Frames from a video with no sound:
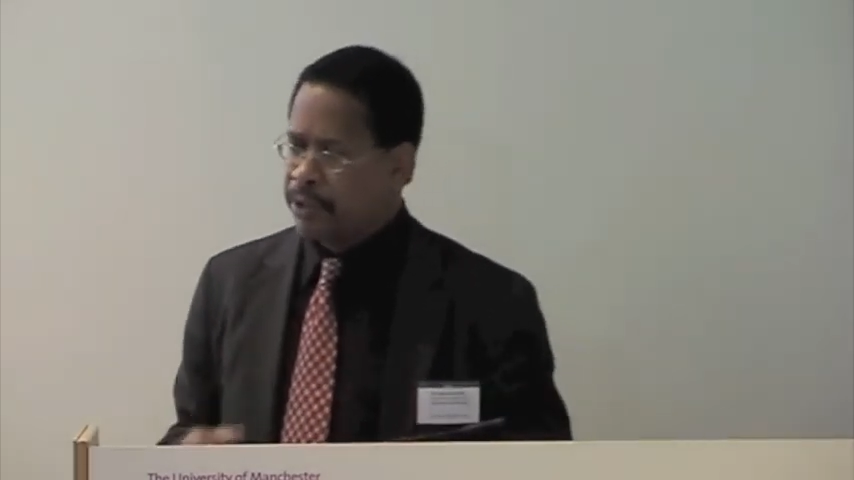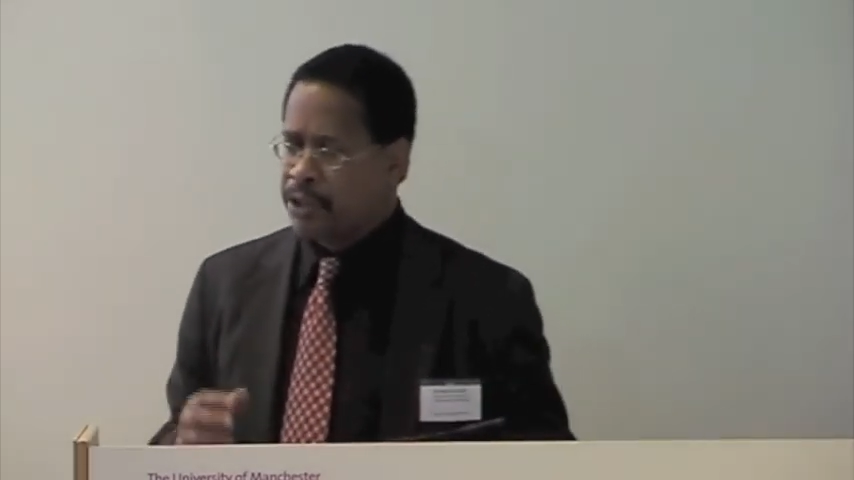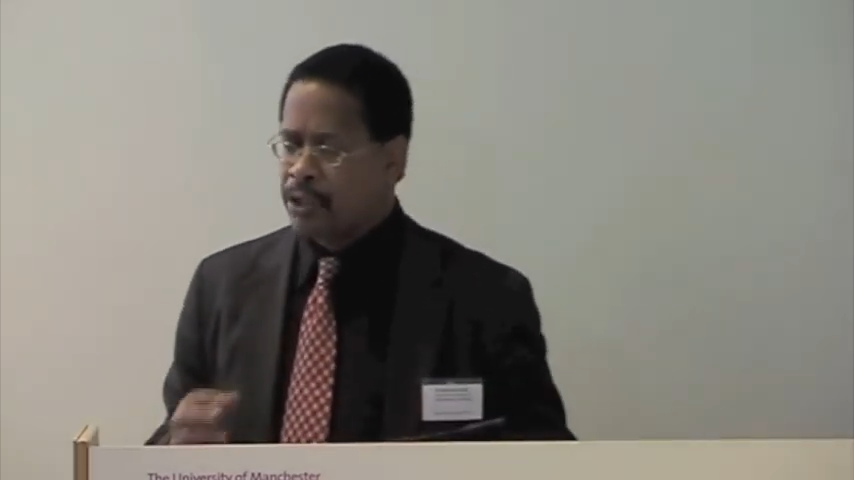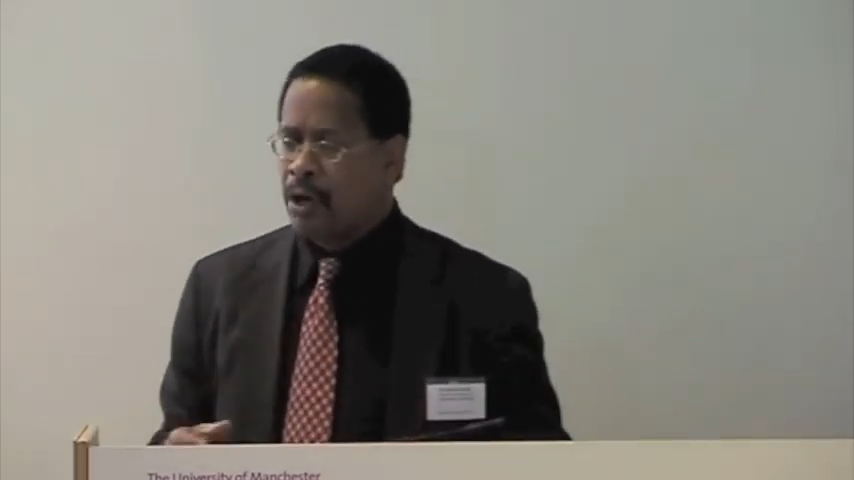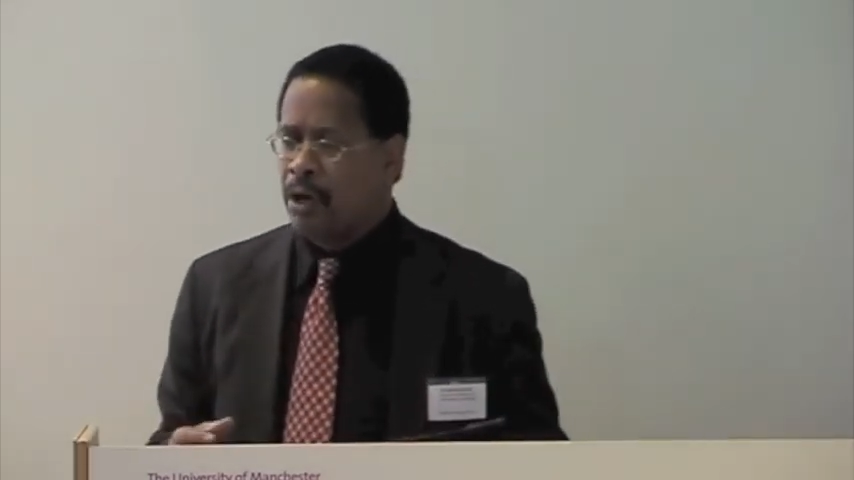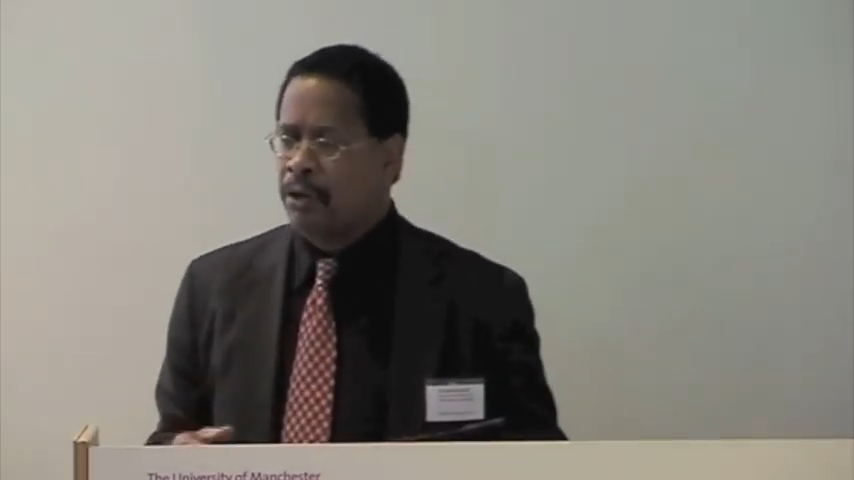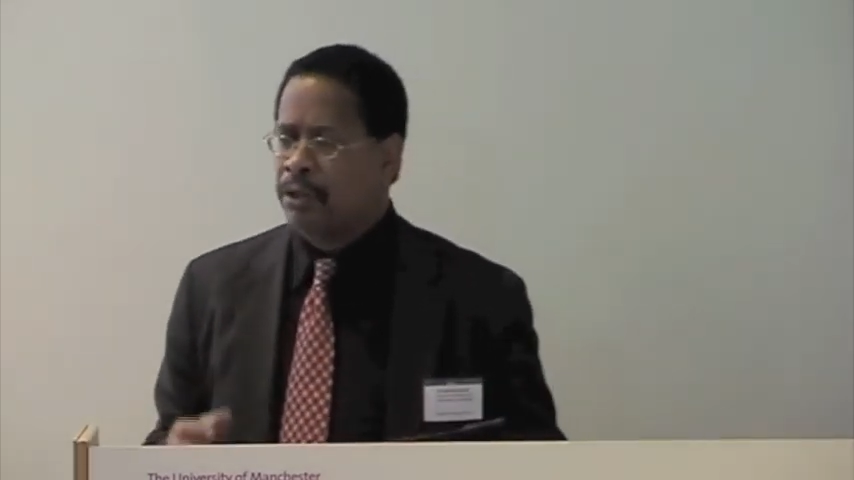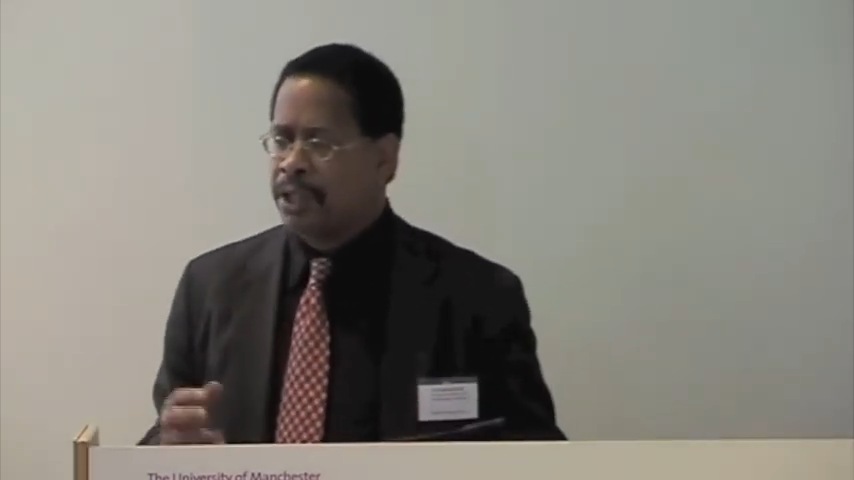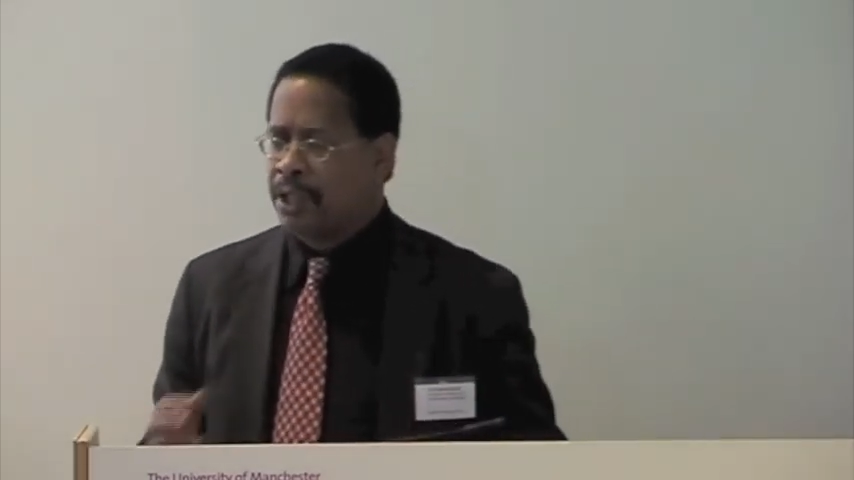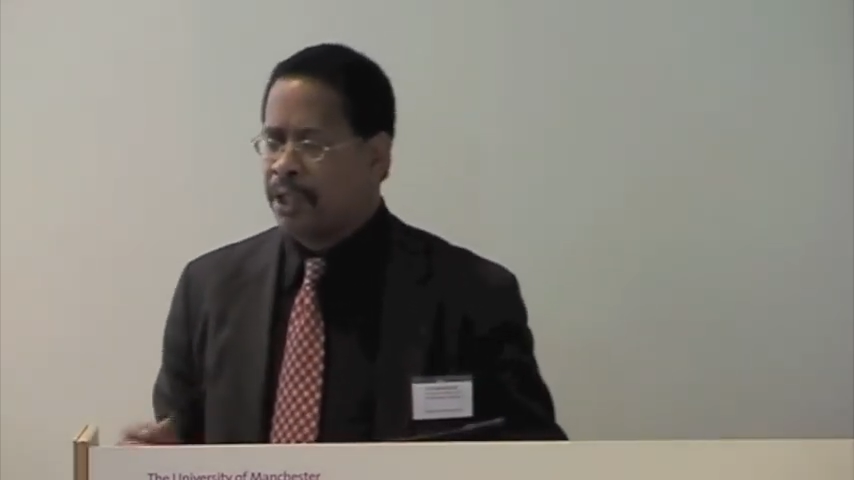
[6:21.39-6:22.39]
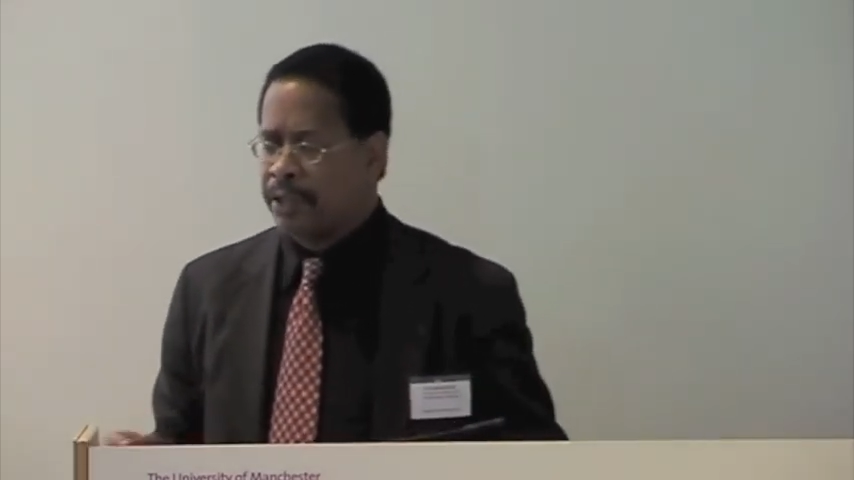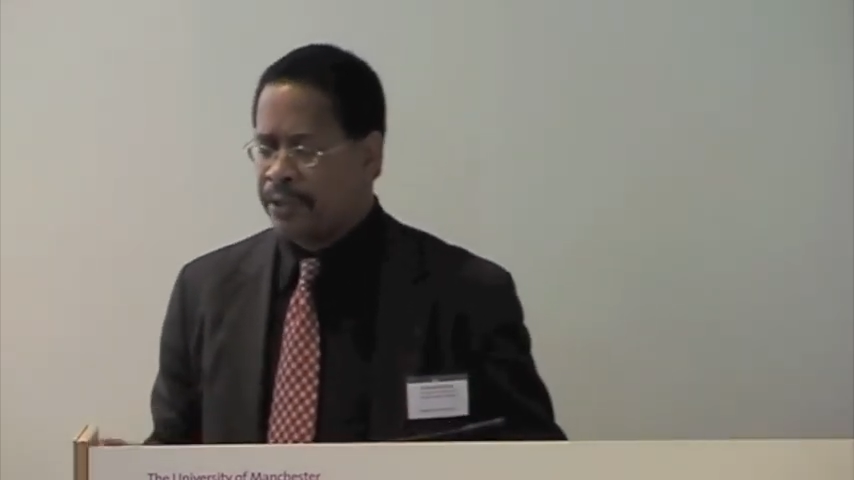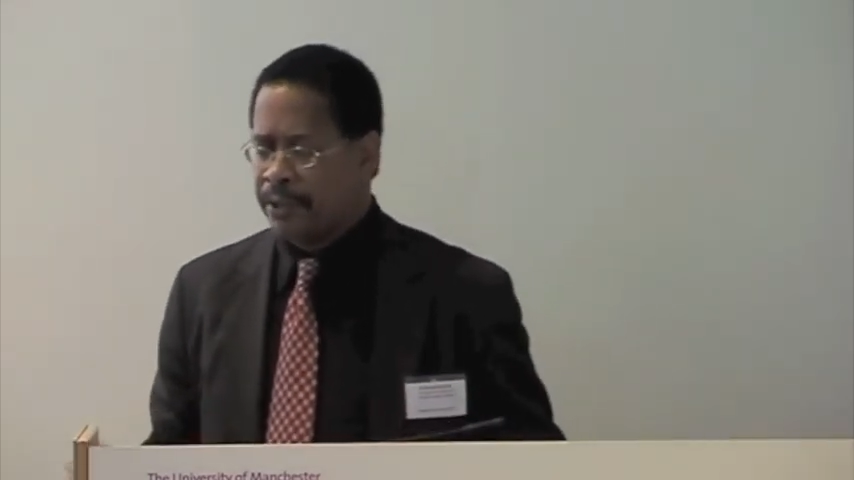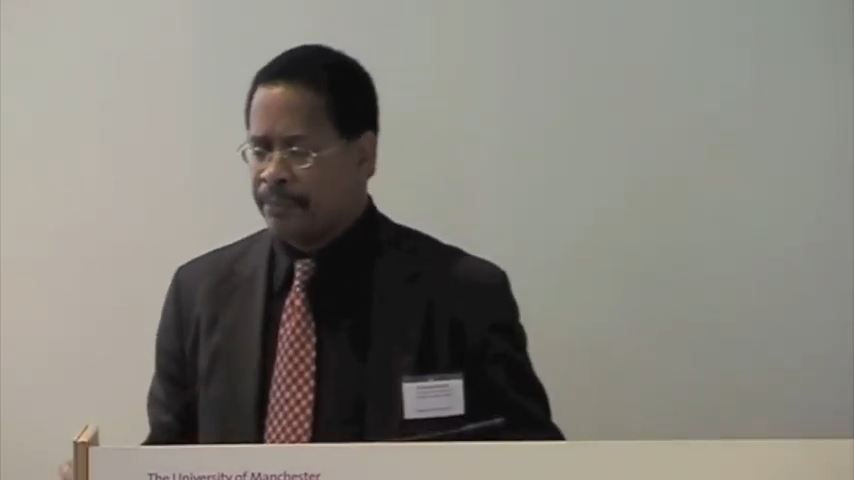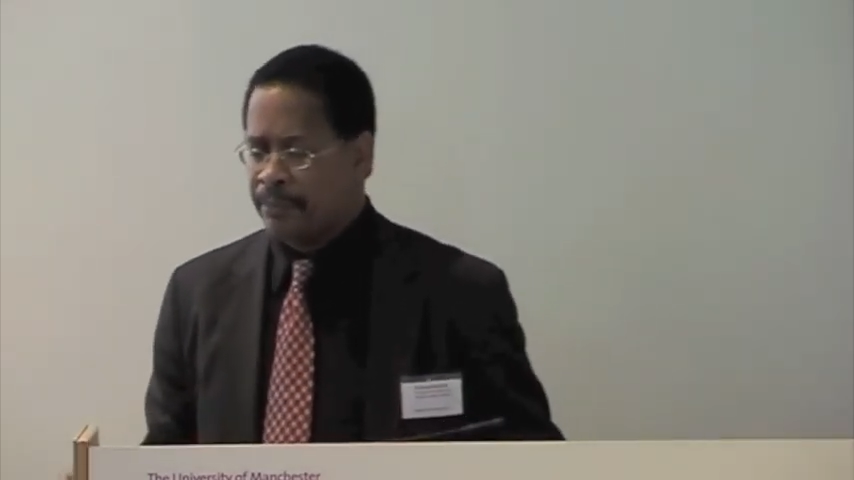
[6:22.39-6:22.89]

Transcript: it's called Neolithic.